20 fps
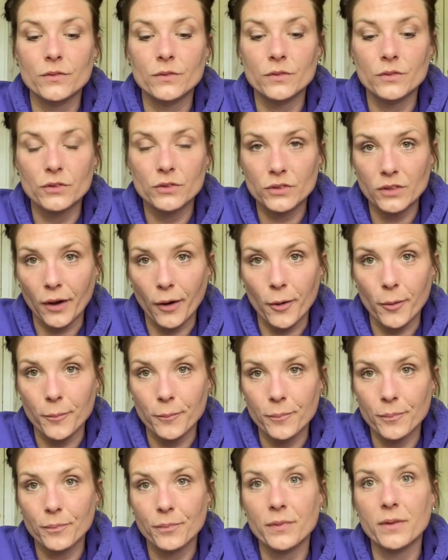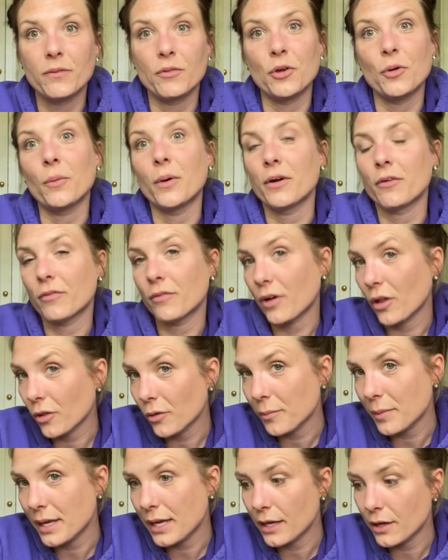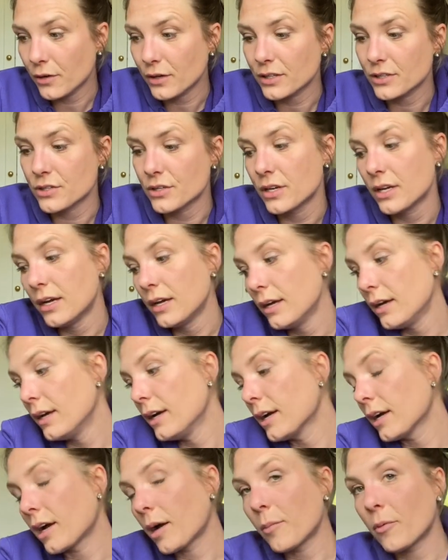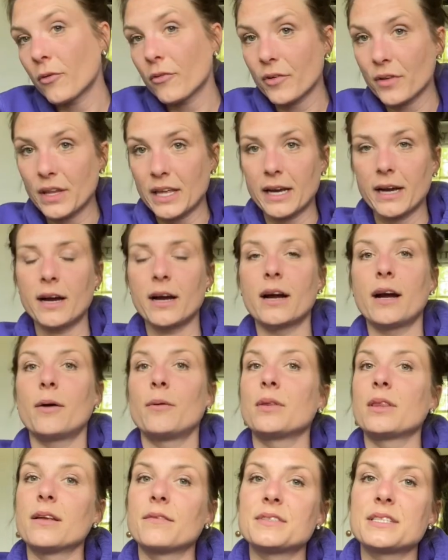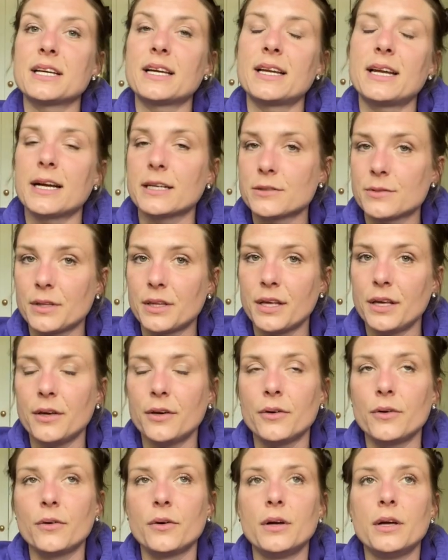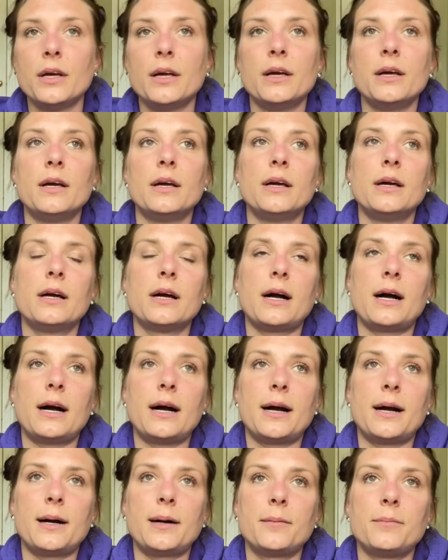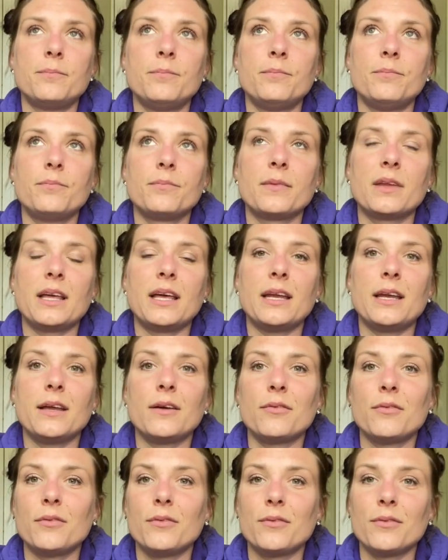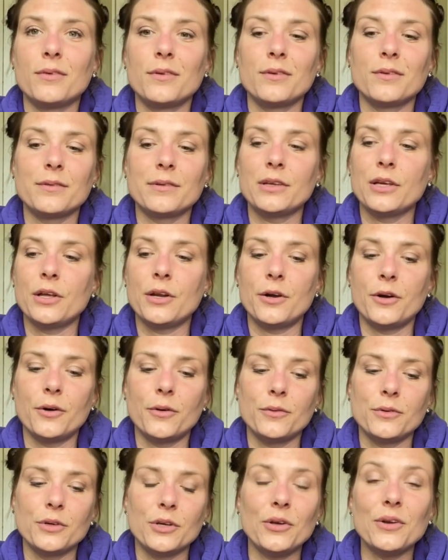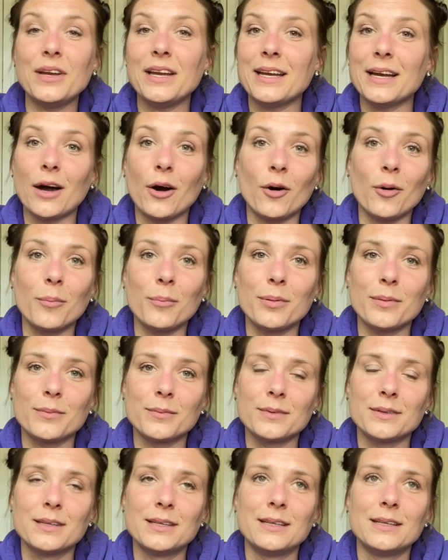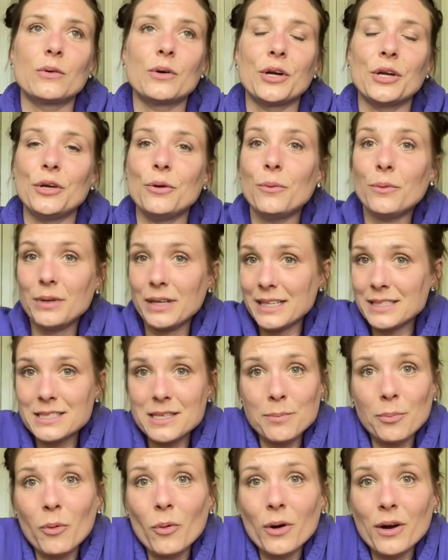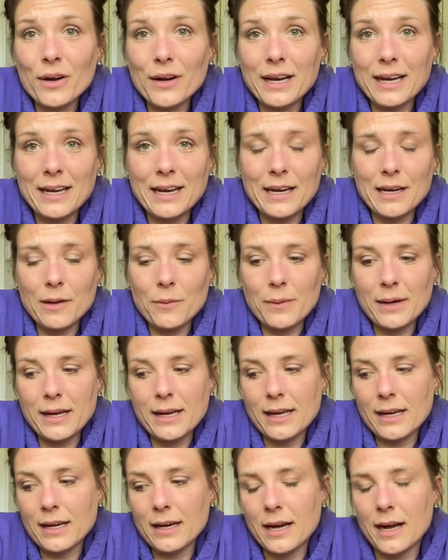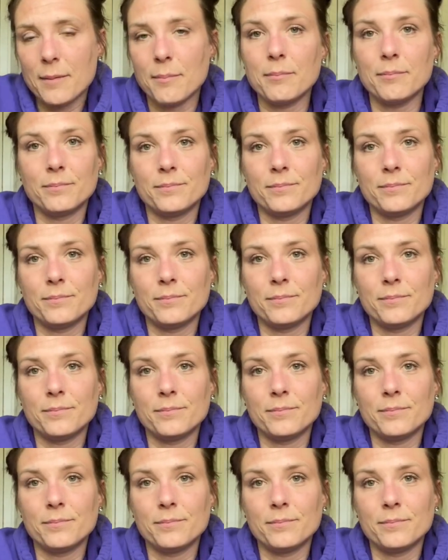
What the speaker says: So if you want to follow me, you can come over there. I would love to connect with you. And if you need help or you need support in any way, I'm